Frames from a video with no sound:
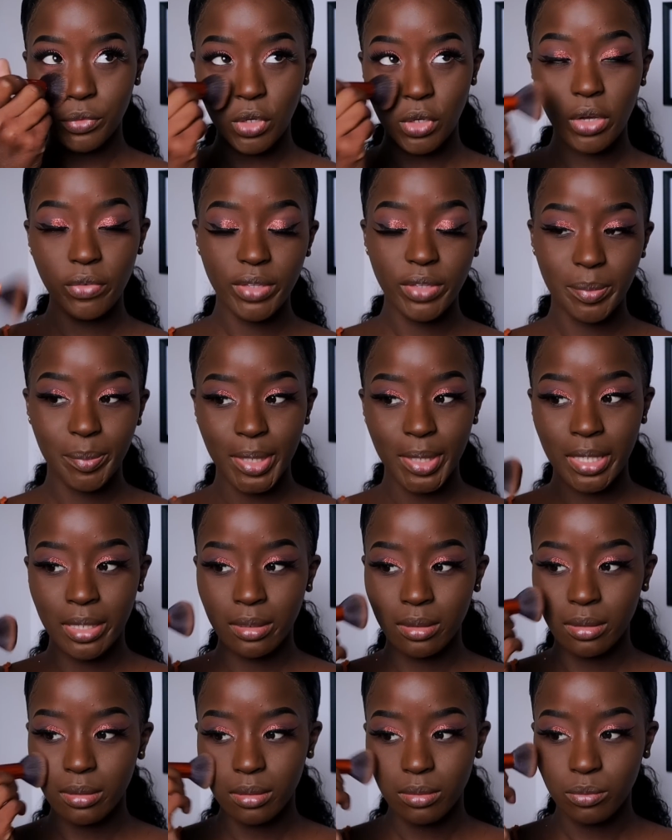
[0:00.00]
Coffee
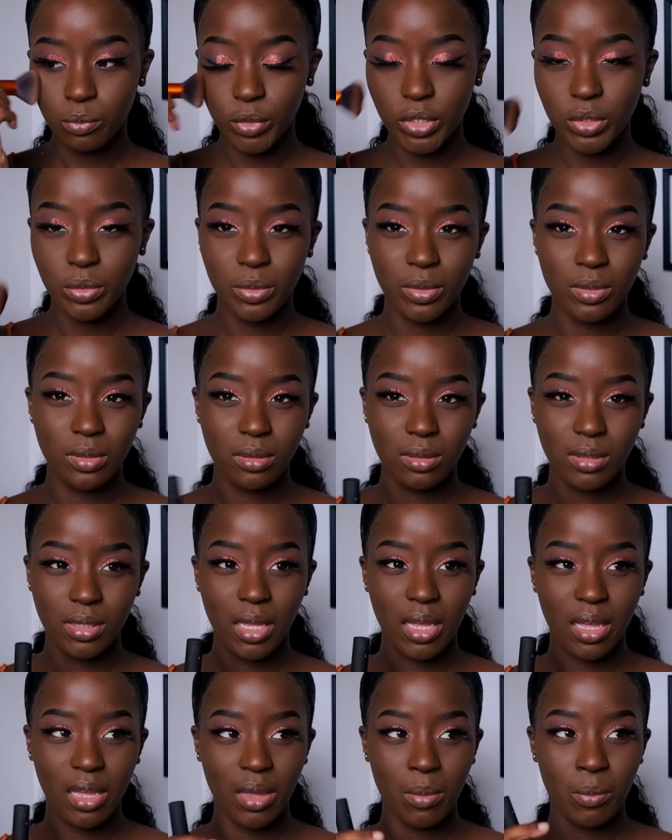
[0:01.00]
Bean, which was
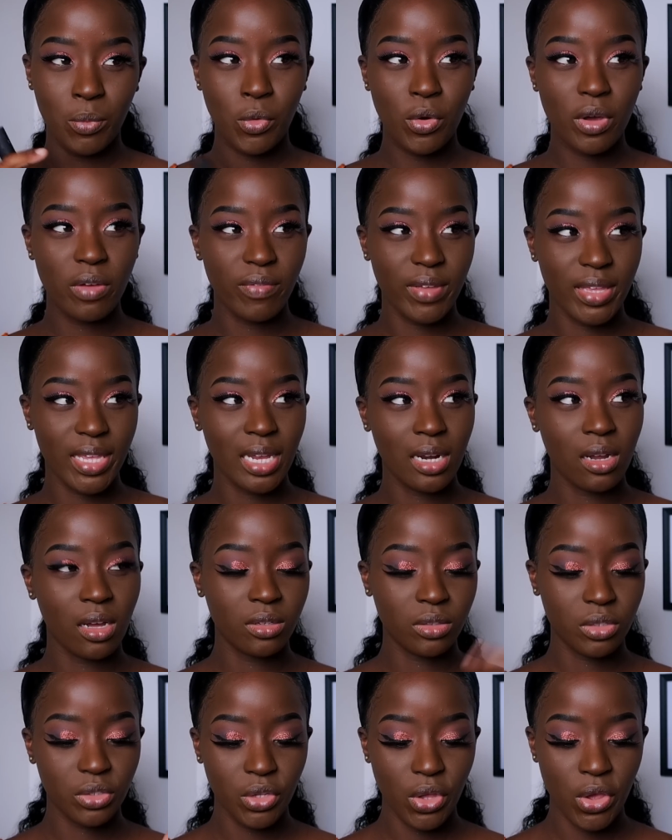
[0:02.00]
more of a yellow
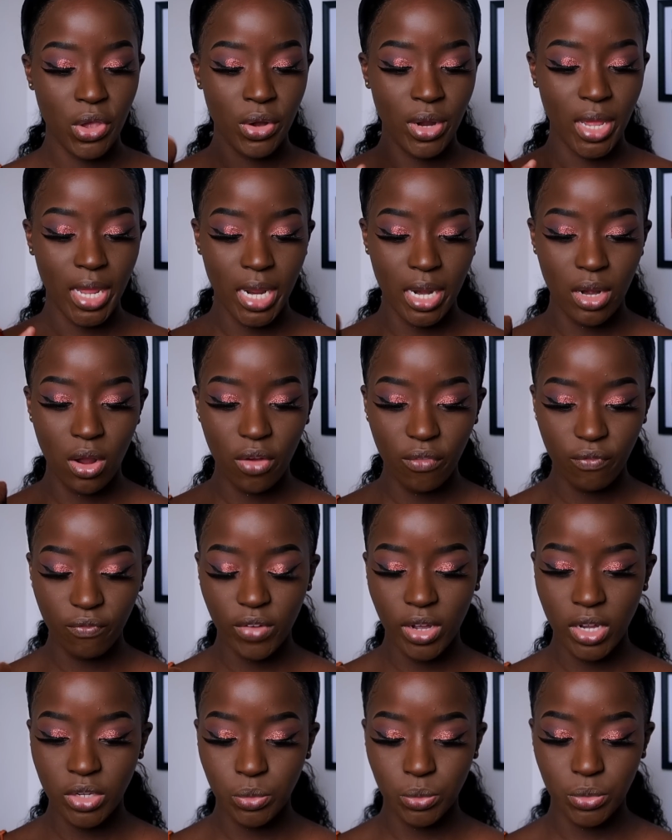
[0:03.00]
undertone, and Hot
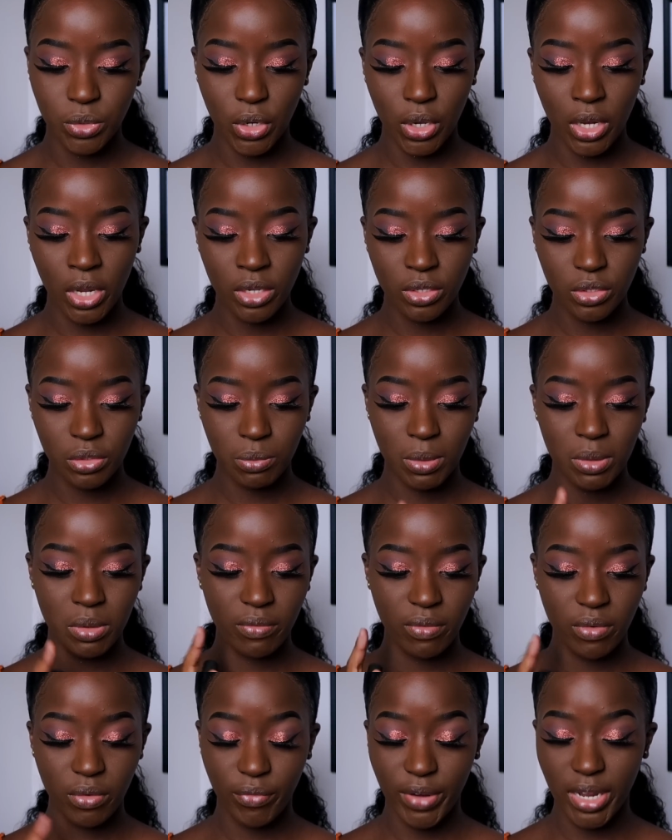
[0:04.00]
Fudge was the closest one
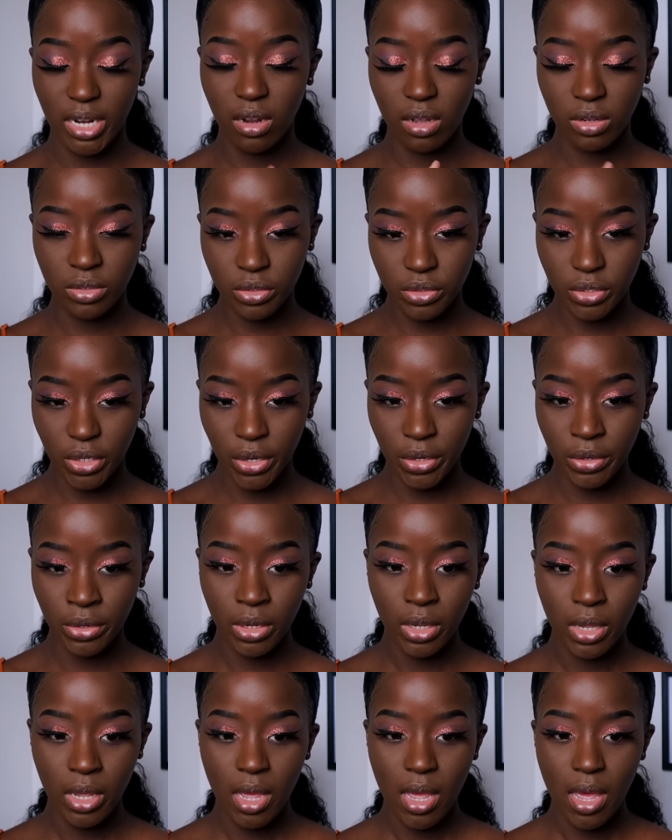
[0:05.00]
of a red undertone.
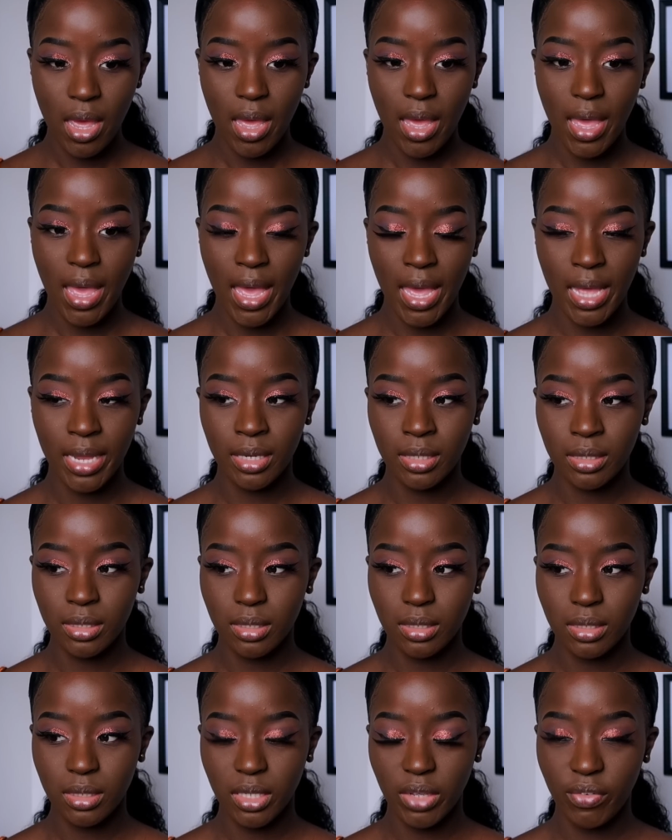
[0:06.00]
And
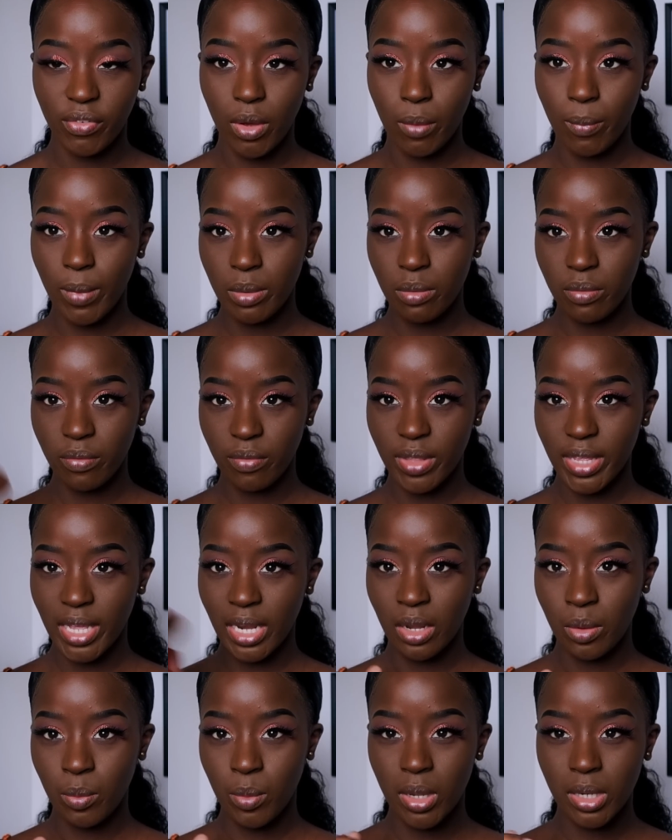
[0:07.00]
if I went with the
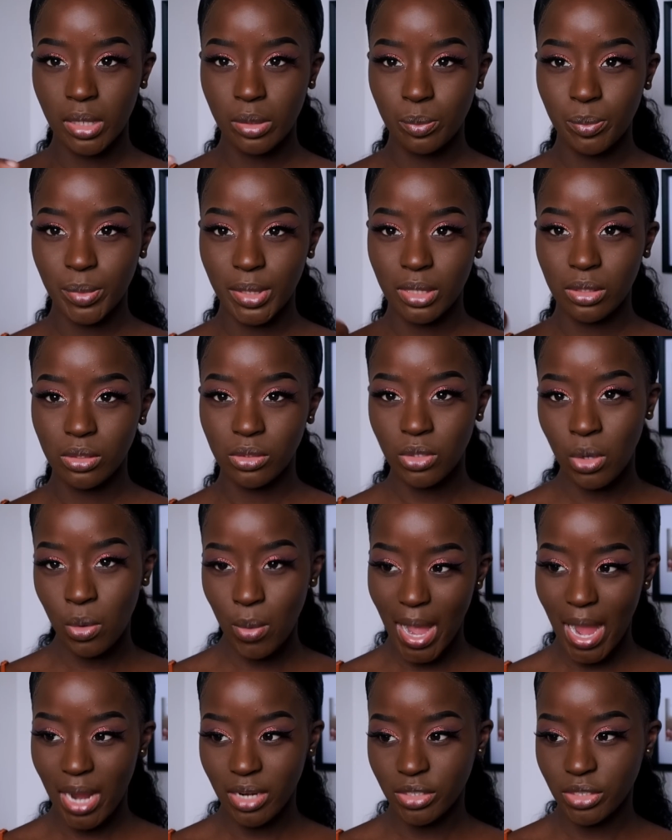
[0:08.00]
yellow one, it would be
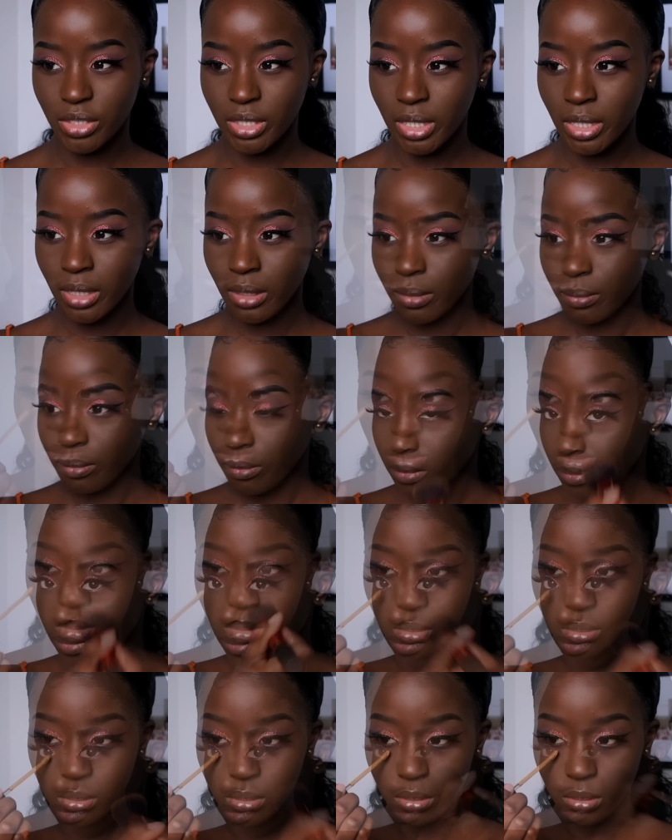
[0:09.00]
so ashy.
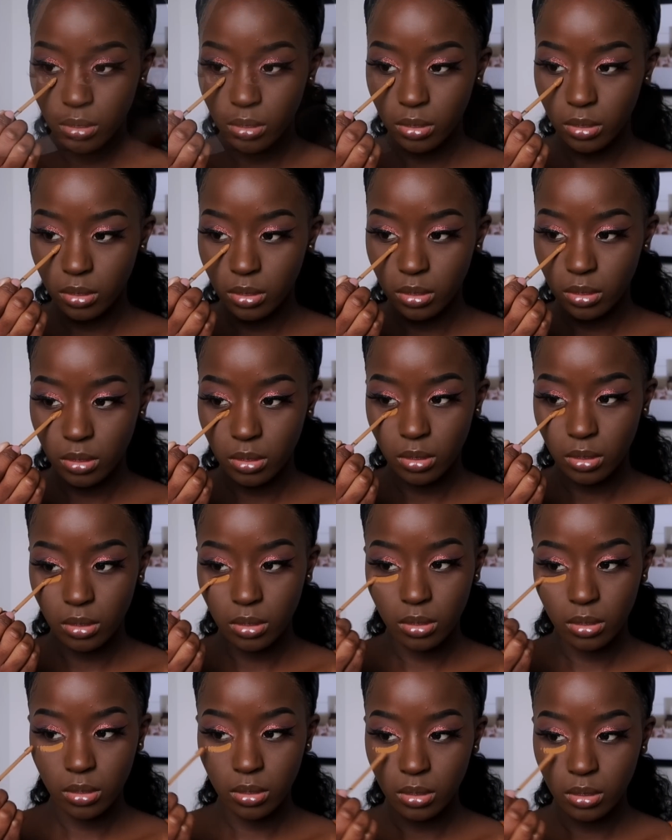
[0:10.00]
And you can see the
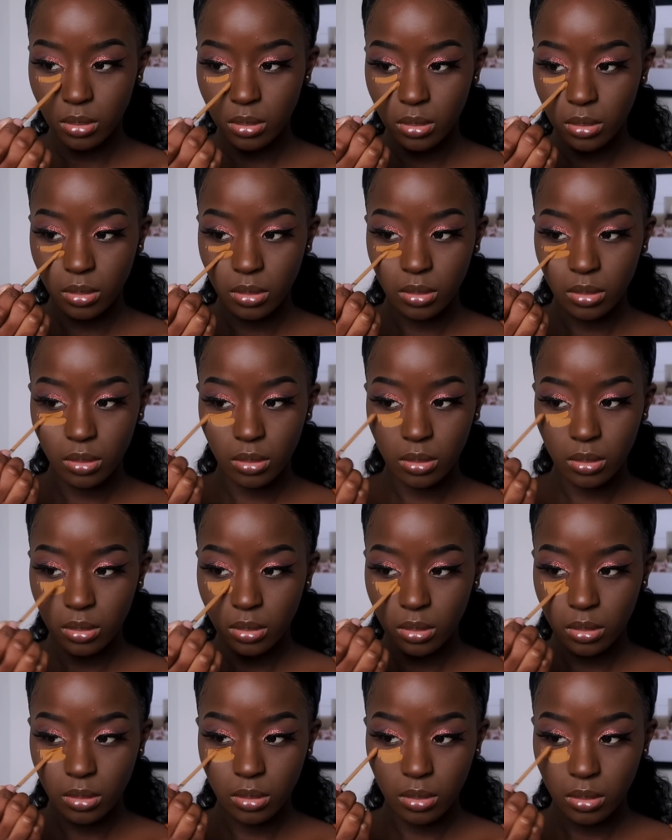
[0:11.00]
lock it
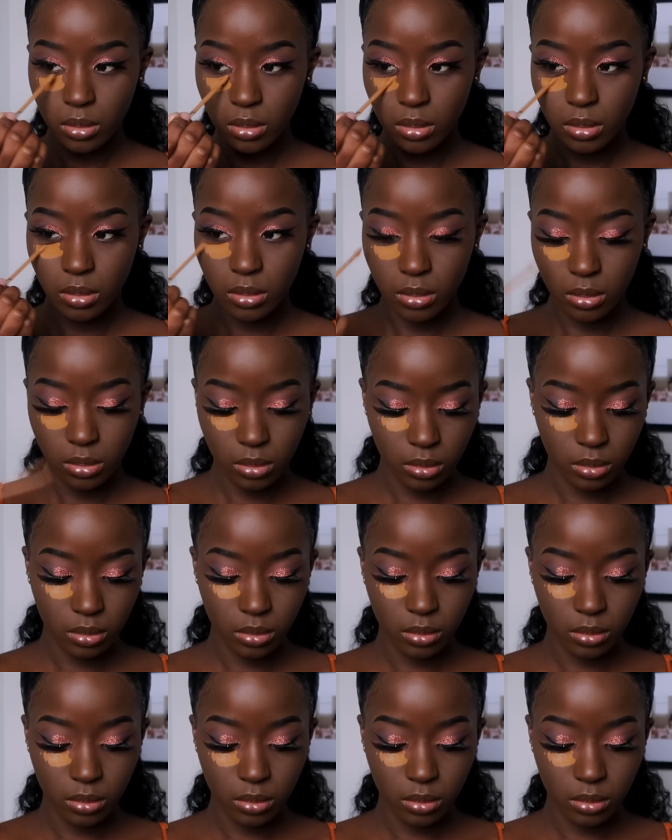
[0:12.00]
in the colour.